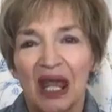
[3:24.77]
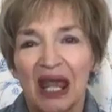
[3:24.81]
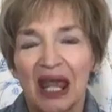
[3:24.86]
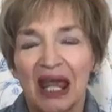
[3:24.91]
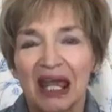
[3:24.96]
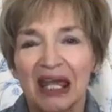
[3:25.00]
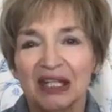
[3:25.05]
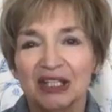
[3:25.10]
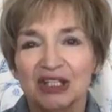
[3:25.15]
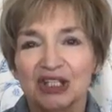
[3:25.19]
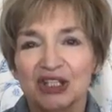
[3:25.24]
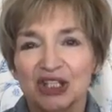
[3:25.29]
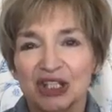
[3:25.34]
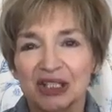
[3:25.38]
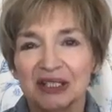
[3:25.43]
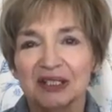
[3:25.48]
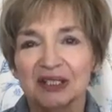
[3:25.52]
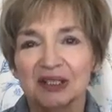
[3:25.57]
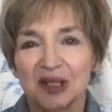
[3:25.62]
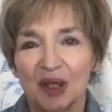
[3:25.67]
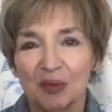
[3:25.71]
It's
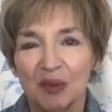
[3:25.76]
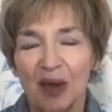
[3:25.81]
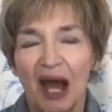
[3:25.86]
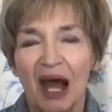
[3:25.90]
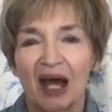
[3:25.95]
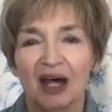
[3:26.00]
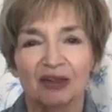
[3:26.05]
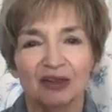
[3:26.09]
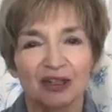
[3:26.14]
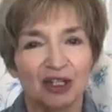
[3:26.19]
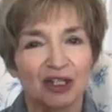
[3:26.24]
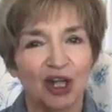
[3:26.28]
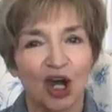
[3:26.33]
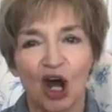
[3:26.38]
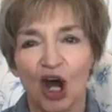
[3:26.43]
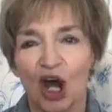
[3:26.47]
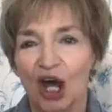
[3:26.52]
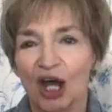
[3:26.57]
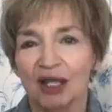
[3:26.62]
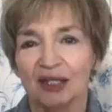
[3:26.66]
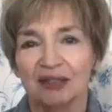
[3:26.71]
just about
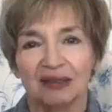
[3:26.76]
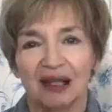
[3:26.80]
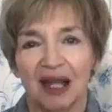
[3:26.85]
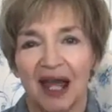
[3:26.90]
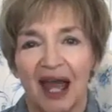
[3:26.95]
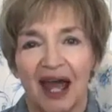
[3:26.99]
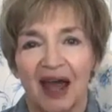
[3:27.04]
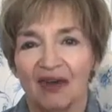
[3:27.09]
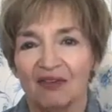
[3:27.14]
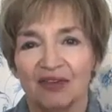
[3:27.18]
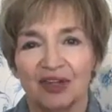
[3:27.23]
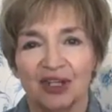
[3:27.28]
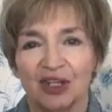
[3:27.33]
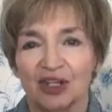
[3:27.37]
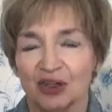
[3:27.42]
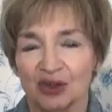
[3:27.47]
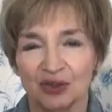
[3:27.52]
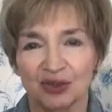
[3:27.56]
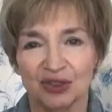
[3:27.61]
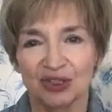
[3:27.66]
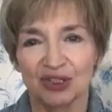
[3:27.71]
not having
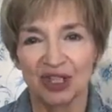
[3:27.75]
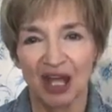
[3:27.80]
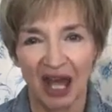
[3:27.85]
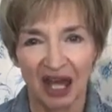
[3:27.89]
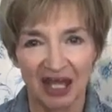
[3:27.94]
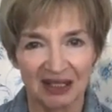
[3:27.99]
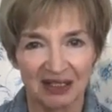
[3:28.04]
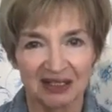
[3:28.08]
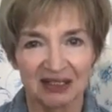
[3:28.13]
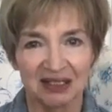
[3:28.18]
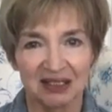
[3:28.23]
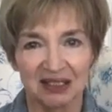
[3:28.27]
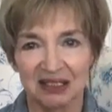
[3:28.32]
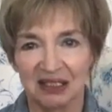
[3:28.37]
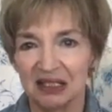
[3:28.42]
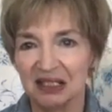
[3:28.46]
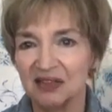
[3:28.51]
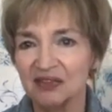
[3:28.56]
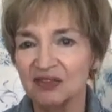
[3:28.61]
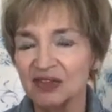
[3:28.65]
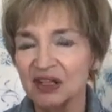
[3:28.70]
your zest and
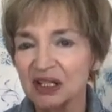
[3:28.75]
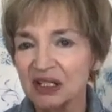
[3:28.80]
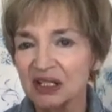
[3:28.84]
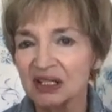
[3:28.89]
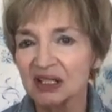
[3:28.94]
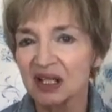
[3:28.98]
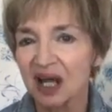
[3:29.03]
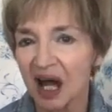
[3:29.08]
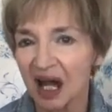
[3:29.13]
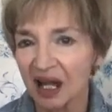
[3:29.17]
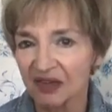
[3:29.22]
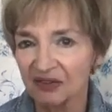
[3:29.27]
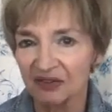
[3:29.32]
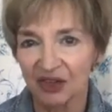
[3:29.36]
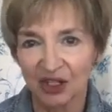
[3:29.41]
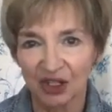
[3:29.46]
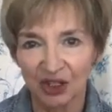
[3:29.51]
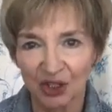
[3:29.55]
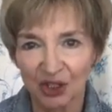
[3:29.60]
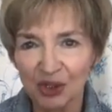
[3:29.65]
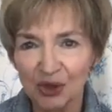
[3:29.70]
living life
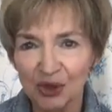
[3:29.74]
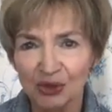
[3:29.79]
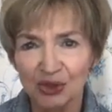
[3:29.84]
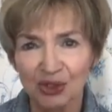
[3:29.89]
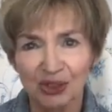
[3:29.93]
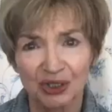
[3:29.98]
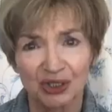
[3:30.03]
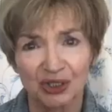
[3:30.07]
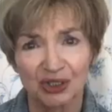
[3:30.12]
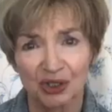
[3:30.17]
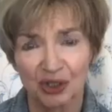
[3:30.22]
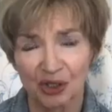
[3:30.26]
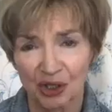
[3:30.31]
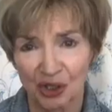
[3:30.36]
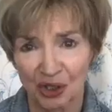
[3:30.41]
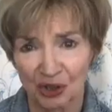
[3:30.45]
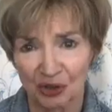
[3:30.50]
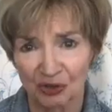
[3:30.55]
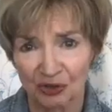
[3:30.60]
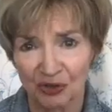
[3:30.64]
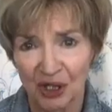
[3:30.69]
that you
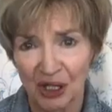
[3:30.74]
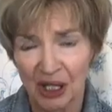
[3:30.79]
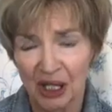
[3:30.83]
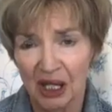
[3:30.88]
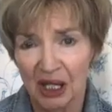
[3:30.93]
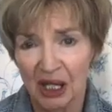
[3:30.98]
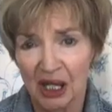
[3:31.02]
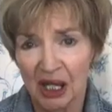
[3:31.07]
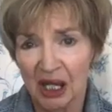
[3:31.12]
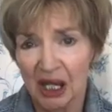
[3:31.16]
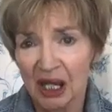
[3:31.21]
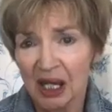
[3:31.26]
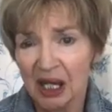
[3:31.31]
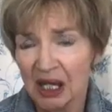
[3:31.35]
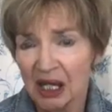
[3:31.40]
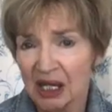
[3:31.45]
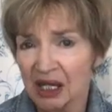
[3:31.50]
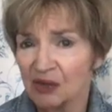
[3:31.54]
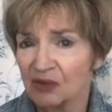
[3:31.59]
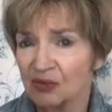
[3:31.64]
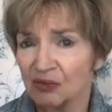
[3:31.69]
deserve.
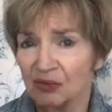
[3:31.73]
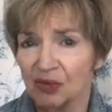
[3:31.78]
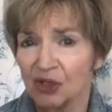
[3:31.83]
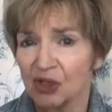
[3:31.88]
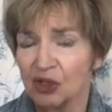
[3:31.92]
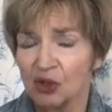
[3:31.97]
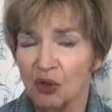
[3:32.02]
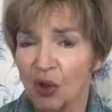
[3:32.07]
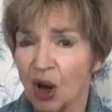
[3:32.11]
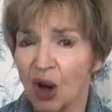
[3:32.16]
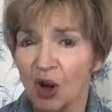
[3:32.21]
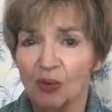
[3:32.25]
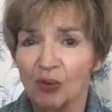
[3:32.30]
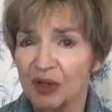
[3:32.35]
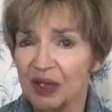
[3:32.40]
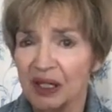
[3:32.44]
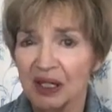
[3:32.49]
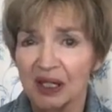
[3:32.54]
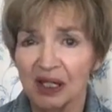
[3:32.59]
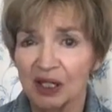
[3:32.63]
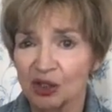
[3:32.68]
If you all
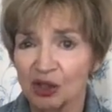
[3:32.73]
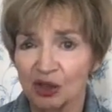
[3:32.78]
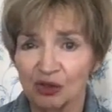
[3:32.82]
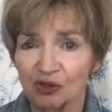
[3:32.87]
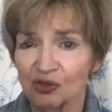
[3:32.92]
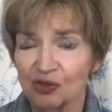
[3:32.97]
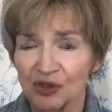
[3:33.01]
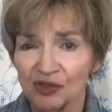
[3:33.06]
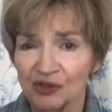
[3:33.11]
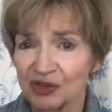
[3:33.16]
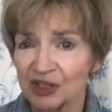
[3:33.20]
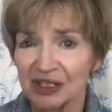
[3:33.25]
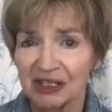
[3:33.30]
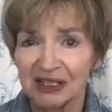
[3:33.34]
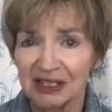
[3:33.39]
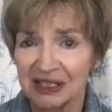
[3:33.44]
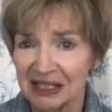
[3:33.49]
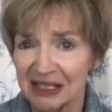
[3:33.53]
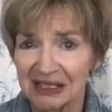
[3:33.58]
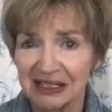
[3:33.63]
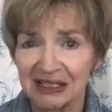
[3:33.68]
being in your
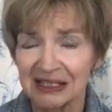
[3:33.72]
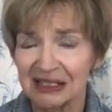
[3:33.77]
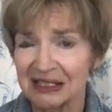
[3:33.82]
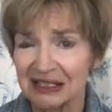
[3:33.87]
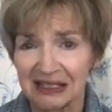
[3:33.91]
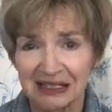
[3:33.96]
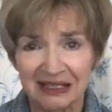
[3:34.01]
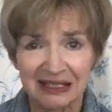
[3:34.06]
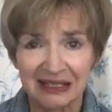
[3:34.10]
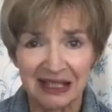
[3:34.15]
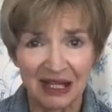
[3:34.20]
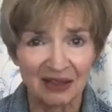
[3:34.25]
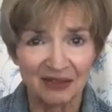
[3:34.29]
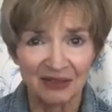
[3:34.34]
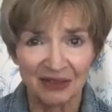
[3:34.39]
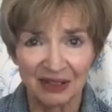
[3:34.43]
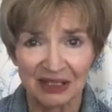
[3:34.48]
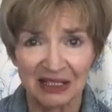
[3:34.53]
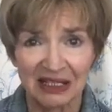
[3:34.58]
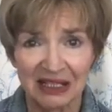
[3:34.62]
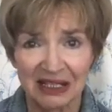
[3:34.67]
50s, 60s, and
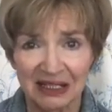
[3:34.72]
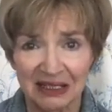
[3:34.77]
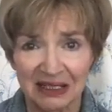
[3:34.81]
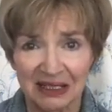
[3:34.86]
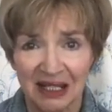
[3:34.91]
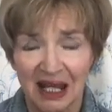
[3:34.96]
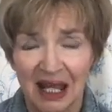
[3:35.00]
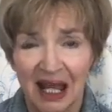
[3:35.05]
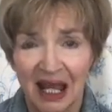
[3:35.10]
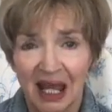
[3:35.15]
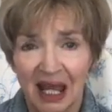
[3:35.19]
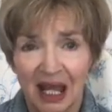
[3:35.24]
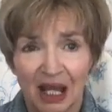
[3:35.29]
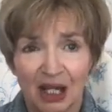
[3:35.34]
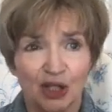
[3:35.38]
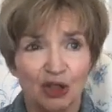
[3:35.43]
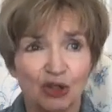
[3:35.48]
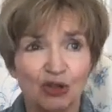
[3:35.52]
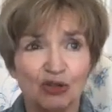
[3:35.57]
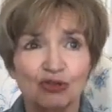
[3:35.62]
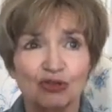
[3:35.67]
70s,
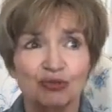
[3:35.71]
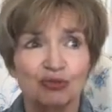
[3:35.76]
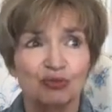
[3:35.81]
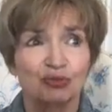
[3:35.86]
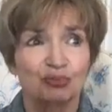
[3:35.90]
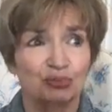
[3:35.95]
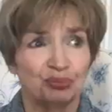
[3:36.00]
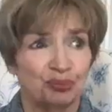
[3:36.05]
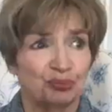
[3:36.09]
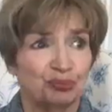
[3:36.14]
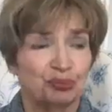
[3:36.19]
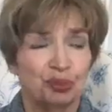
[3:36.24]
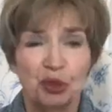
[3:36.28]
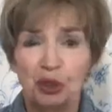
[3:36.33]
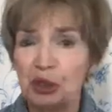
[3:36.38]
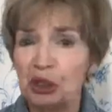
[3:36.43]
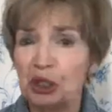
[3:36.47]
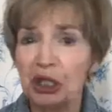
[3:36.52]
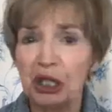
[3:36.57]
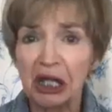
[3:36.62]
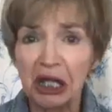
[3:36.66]
you've
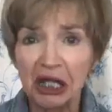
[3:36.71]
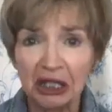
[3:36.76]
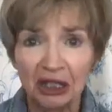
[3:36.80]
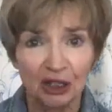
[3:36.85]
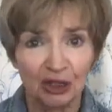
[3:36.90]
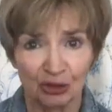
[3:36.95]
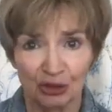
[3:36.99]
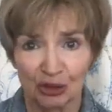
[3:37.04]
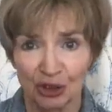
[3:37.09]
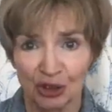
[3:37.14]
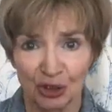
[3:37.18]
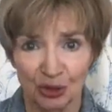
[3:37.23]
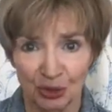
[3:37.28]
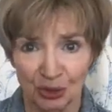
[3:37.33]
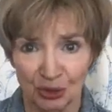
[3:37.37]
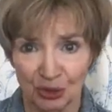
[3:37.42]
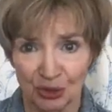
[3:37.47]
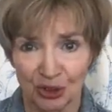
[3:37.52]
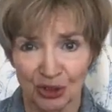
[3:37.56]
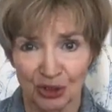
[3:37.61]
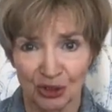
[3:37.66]
put in your
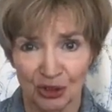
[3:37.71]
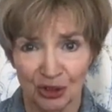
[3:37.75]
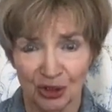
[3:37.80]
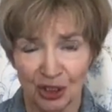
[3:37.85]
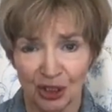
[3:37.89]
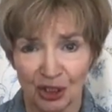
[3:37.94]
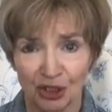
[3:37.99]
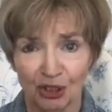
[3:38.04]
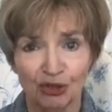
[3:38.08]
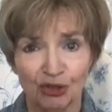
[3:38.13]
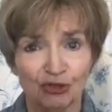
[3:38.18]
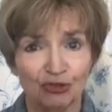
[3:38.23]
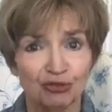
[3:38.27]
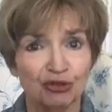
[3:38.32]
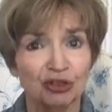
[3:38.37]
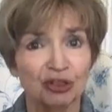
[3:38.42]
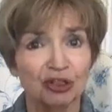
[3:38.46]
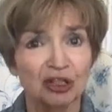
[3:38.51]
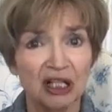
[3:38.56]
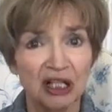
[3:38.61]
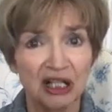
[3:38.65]
dues, you've
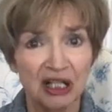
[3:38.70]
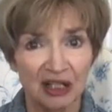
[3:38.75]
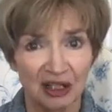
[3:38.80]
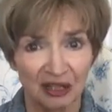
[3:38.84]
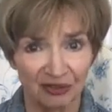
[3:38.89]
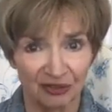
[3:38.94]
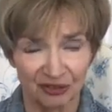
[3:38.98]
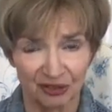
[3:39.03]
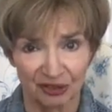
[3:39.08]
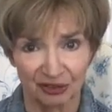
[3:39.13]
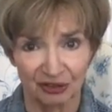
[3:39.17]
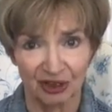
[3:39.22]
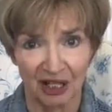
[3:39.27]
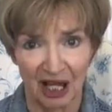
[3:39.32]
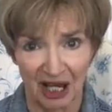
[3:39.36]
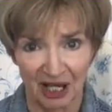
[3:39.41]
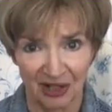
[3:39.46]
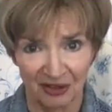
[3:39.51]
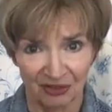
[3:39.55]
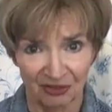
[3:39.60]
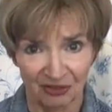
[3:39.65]
lived
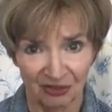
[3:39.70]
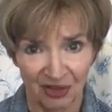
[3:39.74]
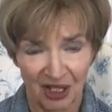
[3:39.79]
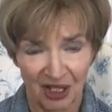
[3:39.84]
life.